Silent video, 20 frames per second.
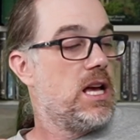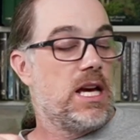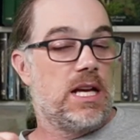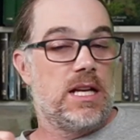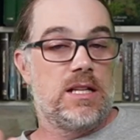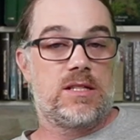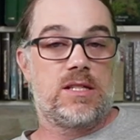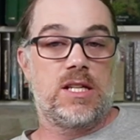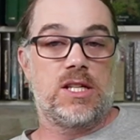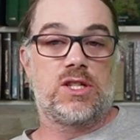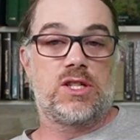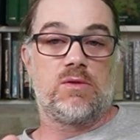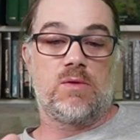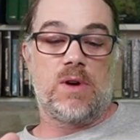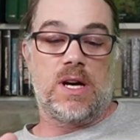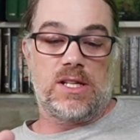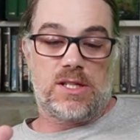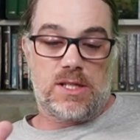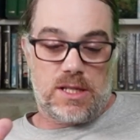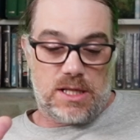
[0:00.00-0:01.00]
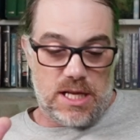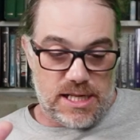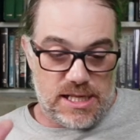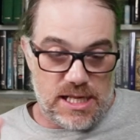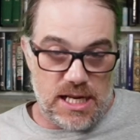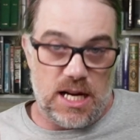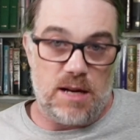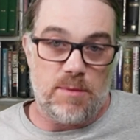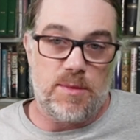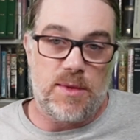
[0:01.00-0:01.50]
in a situation like
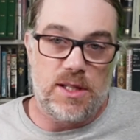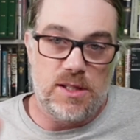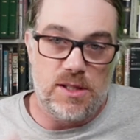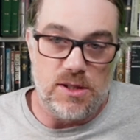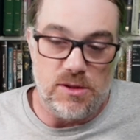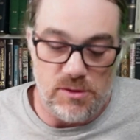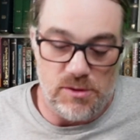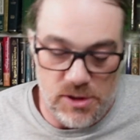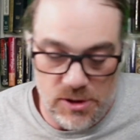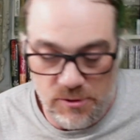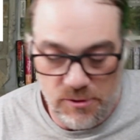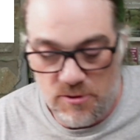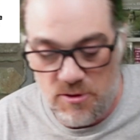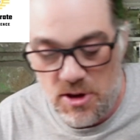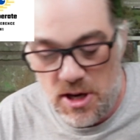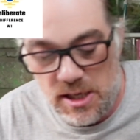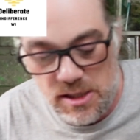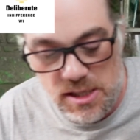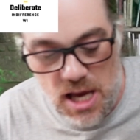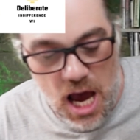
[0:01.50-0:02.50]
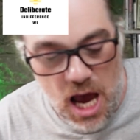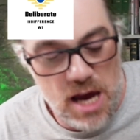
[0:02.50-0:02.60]
that, I'm going to do two things.